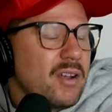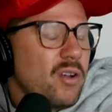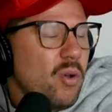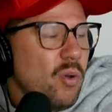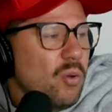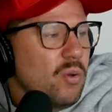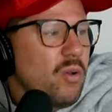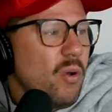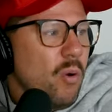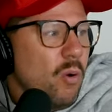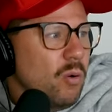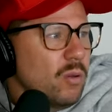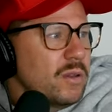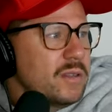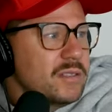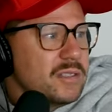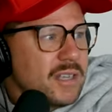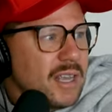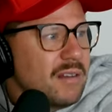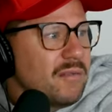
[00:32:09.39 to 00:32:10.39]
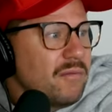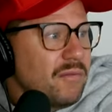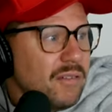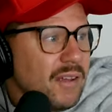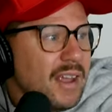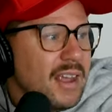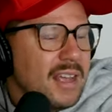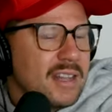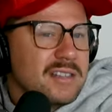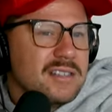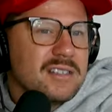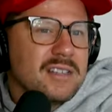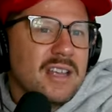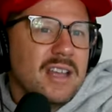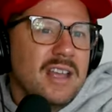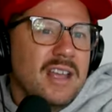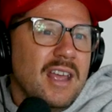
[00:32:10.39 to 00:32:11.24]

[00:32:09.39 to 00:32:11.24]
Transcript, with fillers: whole goal is getting fans,